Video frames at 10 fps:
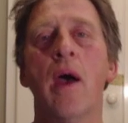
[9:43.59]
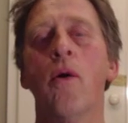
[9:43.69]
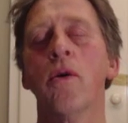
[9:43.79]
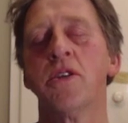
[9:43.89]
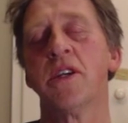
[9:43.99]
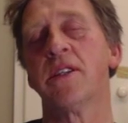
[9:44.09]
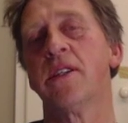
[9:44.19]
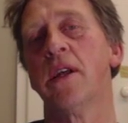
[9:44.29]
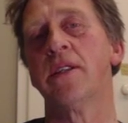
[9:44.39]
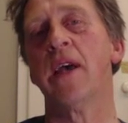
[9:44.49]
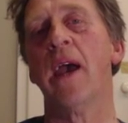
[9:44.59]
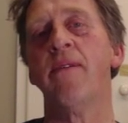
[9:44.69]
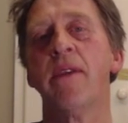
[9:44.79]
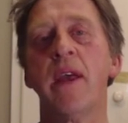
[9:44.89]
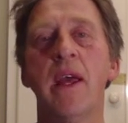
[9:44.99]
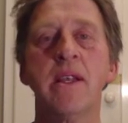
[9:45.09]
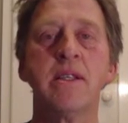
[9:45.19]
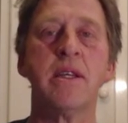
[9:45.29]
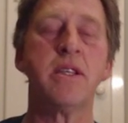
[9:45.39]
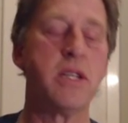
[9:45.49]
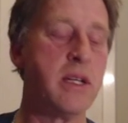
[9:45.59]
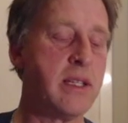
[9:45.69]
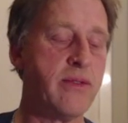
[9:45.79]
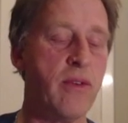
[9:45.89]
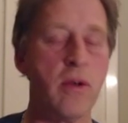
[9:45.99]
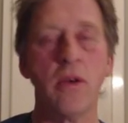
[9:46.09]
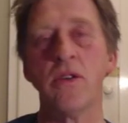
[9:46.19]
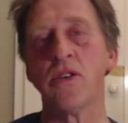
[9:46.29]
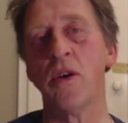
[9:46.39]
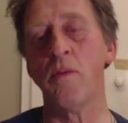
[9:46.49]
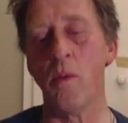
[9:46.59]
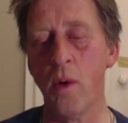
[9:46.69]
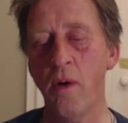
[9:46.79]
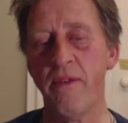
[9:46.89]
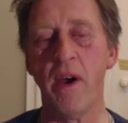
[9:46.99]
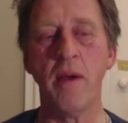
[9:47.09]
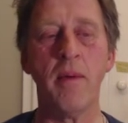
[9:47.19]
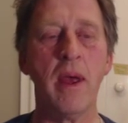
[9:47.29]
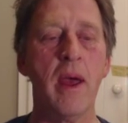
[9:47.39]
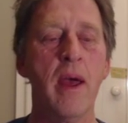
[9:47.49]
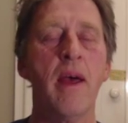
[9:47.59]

or just David NZ Chess for YouTube will find me.